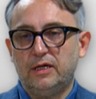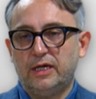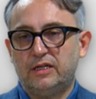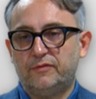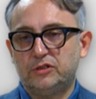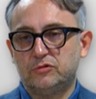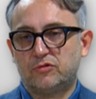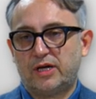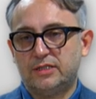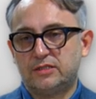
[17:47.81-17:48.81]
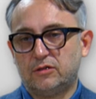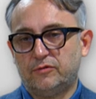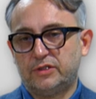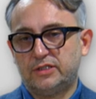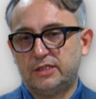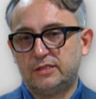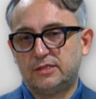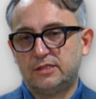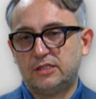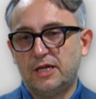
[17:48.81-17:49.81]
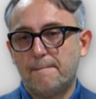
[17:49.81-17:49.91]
individual rights of the citizens,